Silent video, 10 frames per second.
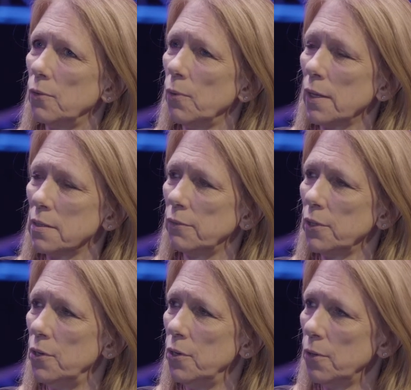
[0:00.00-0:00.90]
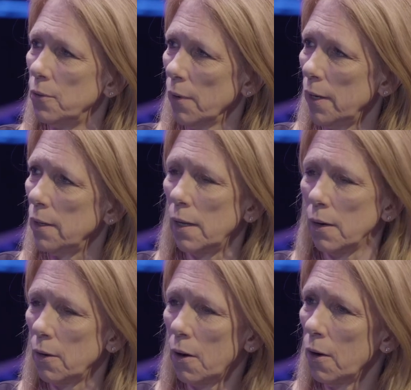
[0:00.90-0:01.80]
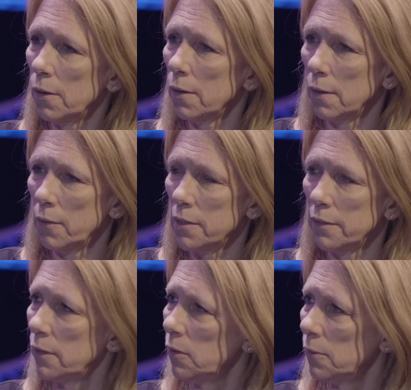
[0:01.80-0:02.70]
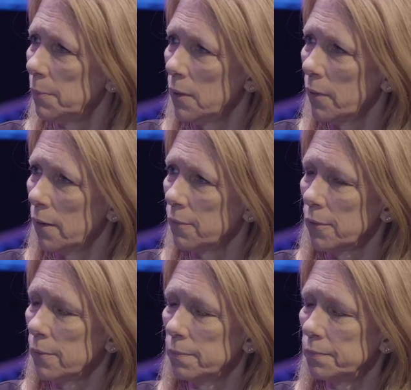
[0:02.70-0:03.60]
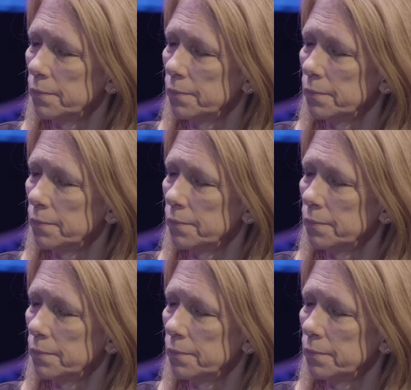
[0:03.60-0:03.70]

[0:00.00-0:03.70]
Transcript: is relatively new, right? Our art and creativity has been around for